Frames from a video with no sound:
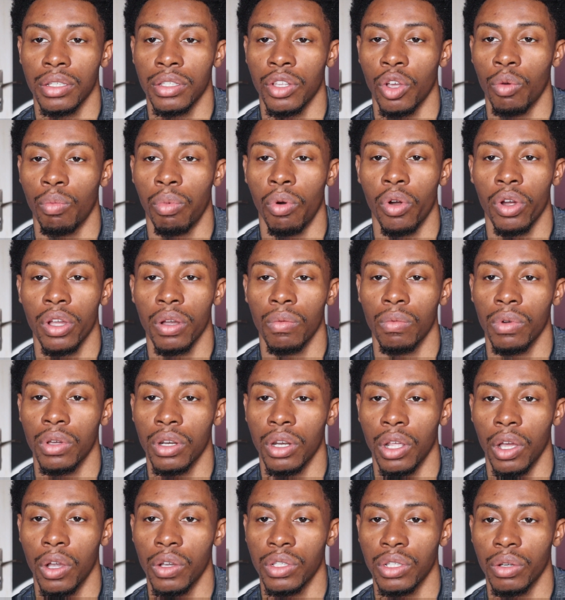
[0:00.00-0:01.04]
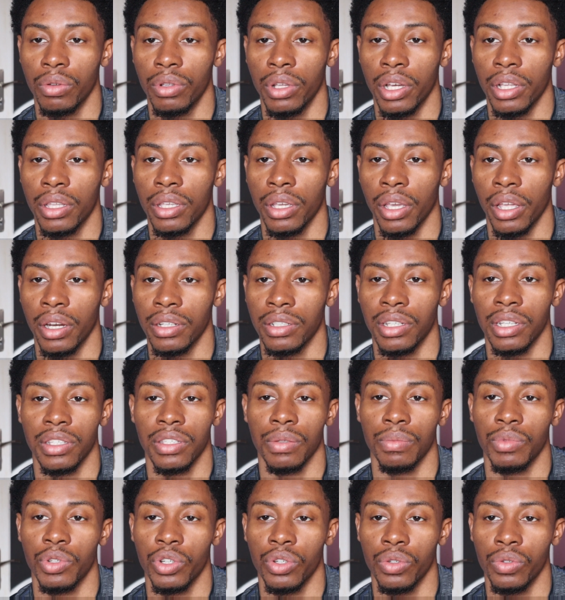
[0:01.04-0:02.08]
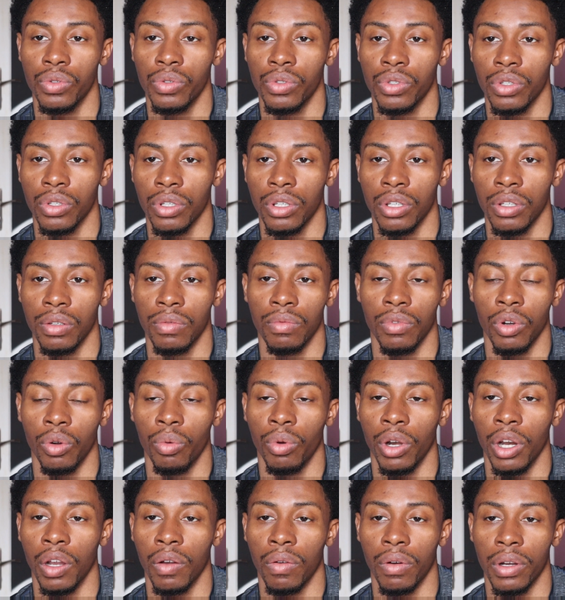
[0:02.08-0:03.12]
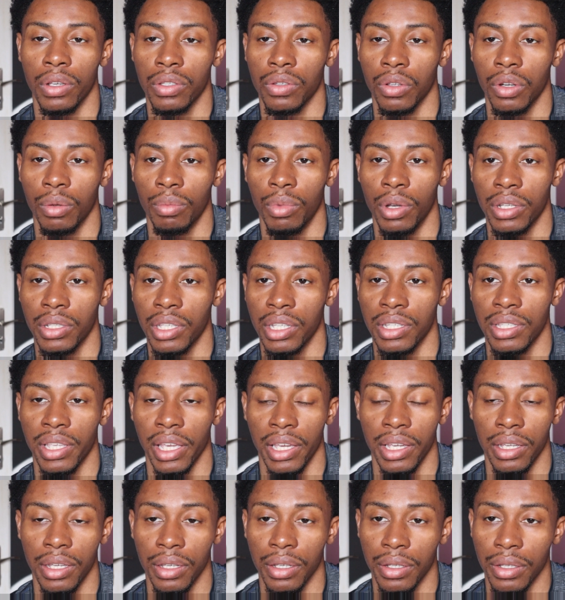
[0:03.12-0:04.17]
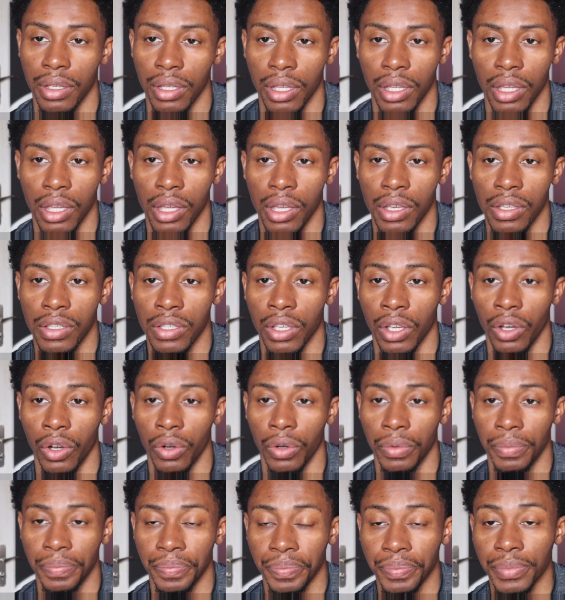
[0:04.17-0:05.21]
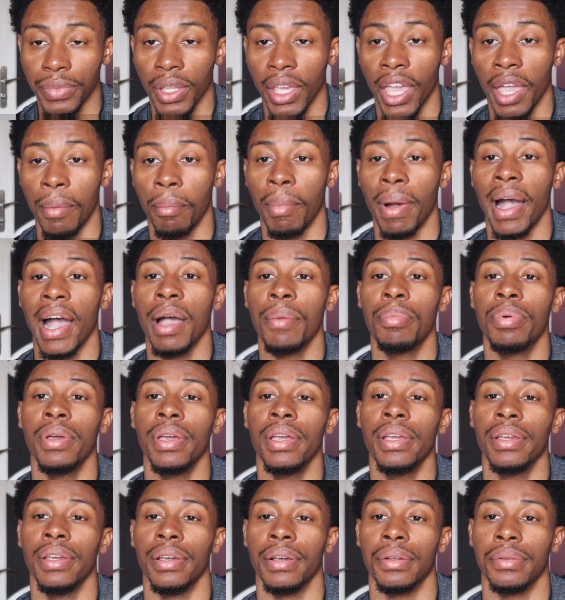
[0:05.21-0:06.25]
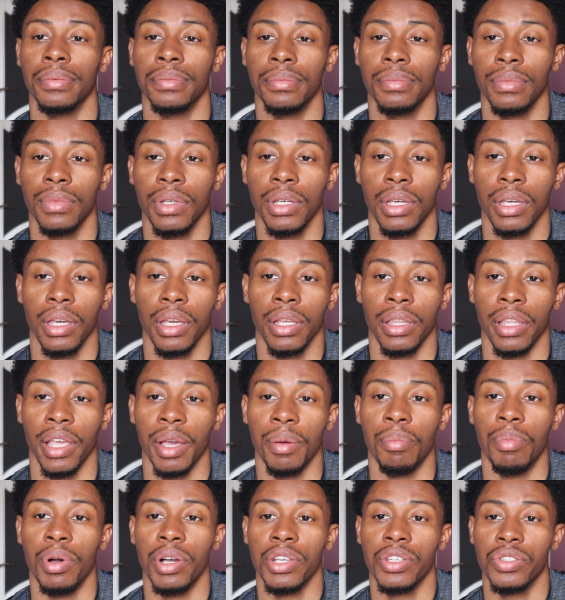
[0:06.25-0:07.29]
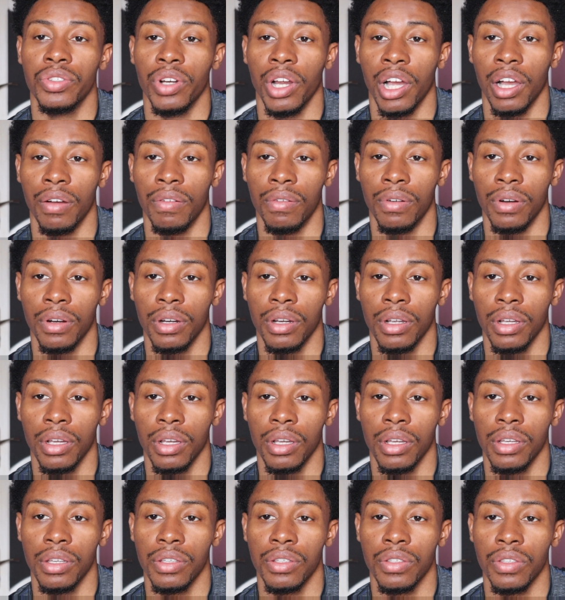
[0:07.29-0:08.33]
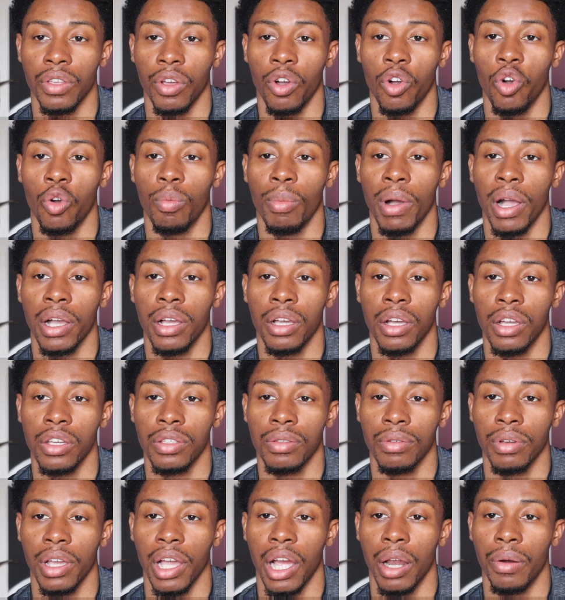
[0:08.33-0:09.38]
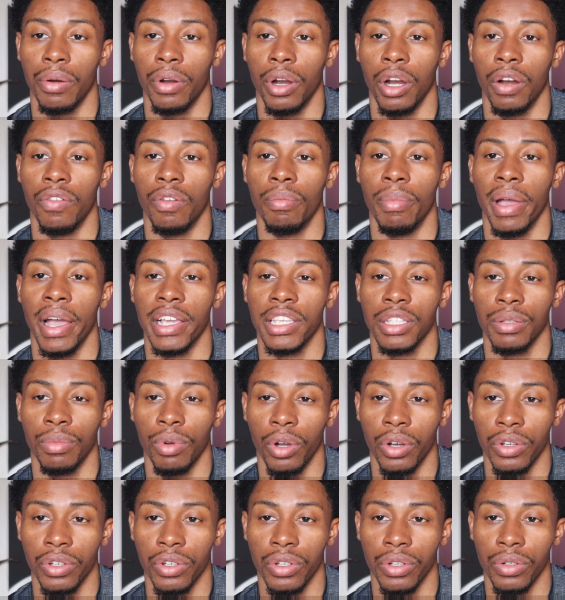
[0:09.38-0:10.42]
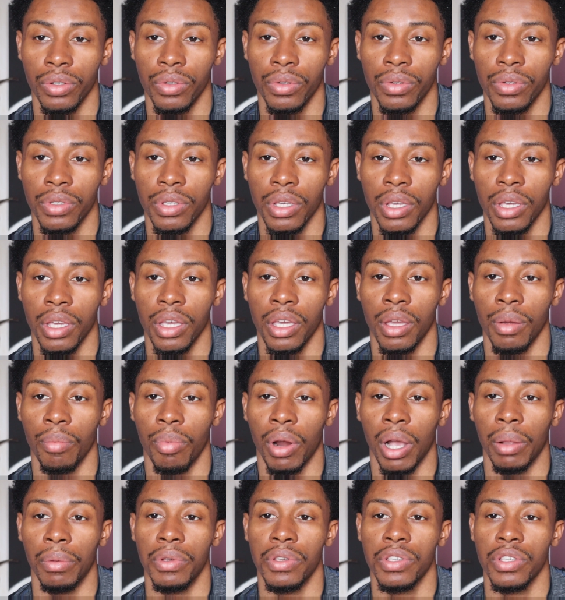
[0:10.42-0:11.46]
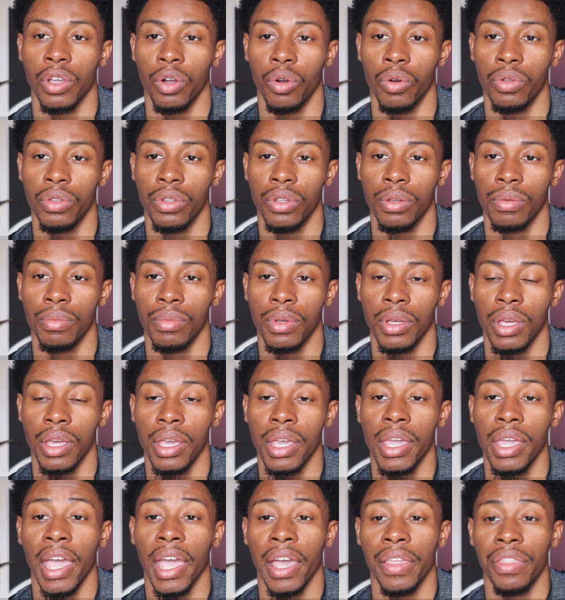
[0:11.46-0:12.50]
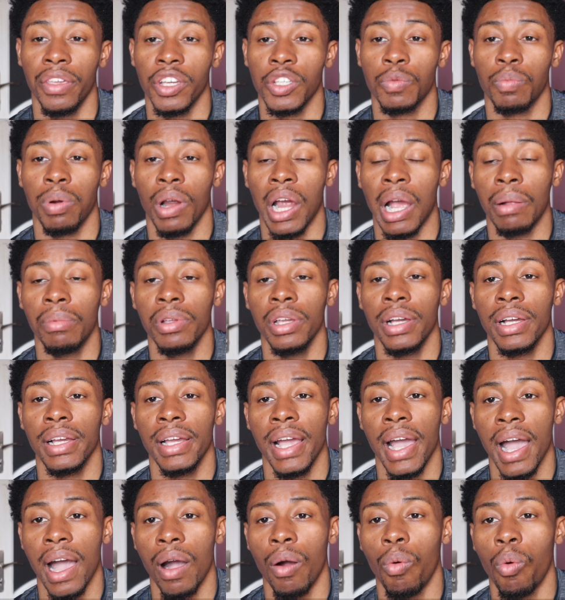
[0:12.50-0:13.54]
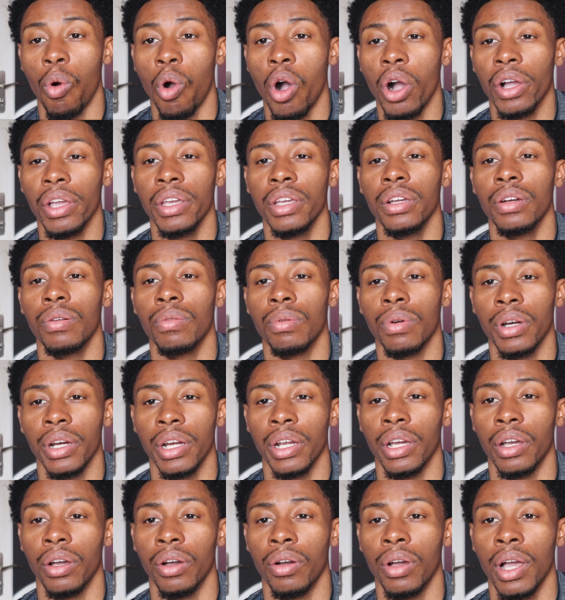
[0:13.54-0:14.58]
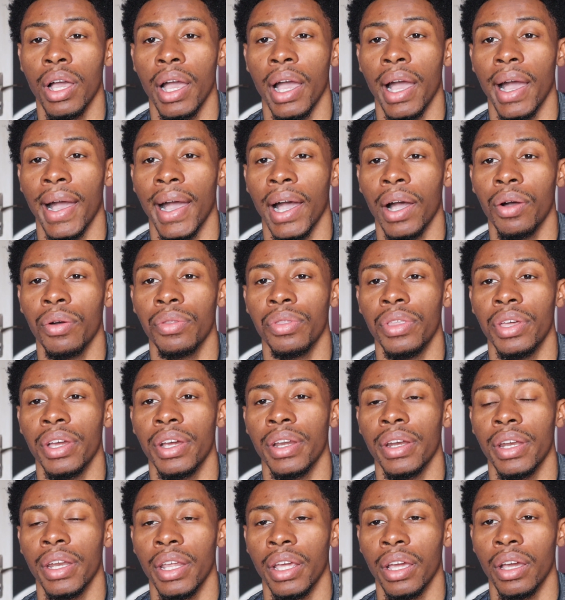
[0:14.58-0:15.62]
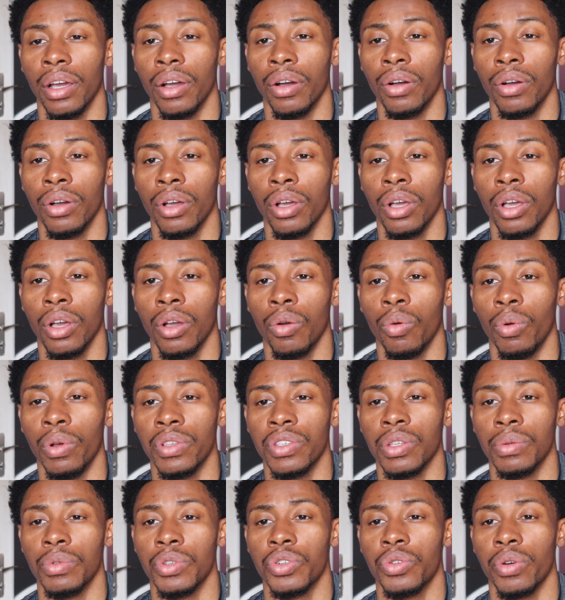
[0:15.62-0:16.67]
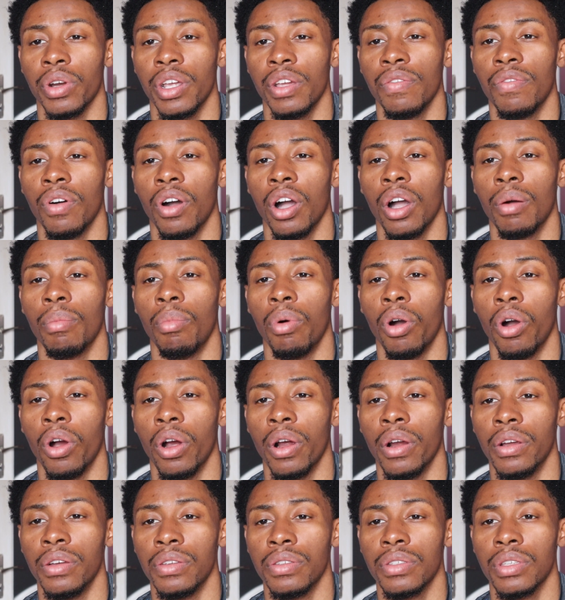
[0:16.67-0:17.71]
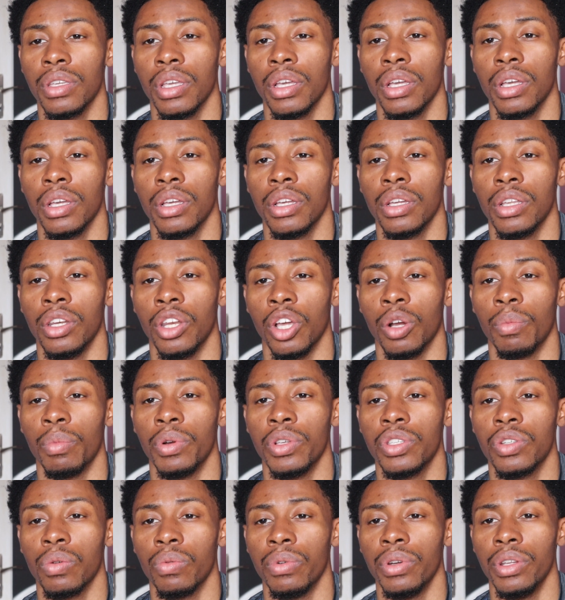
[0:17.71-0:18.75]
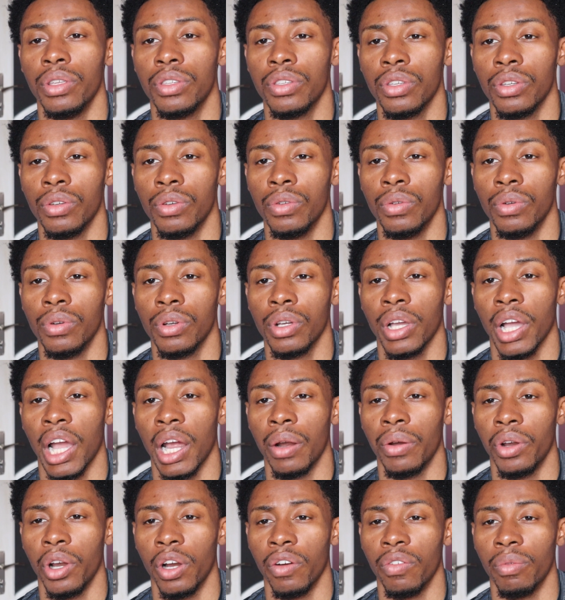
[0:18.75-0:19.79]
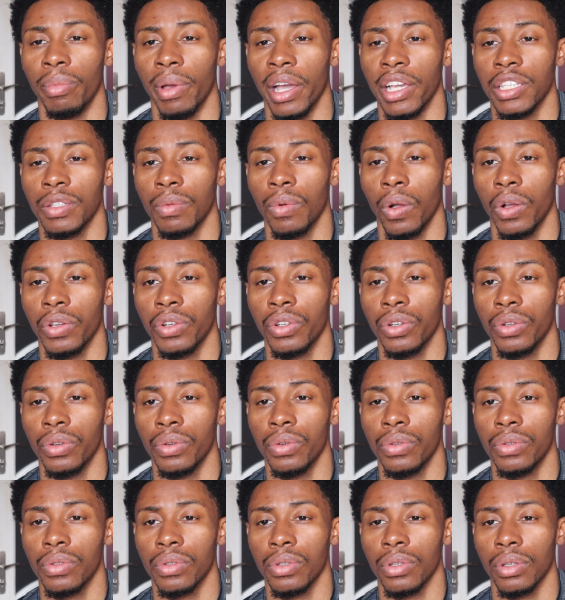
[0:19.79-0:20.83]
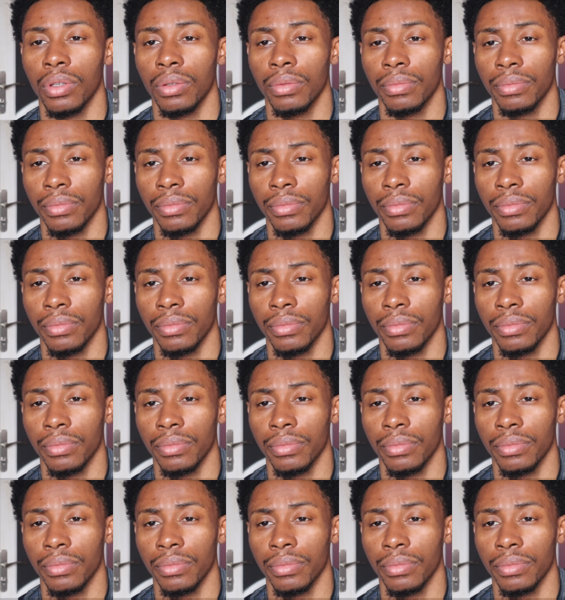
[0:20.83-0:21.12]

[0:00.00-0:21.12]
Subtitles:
There's no broken windows, no nothing, and it's just some shoes or whatever that's on the bus that's taken. So, in my opinion, that bus driver stole my custom Kyrie Irving basketball shoes and probably sold them. And there's probably a guy walking around out there now with some Trayvon Barnes, number 22 Kyrie Irving basketball shoes.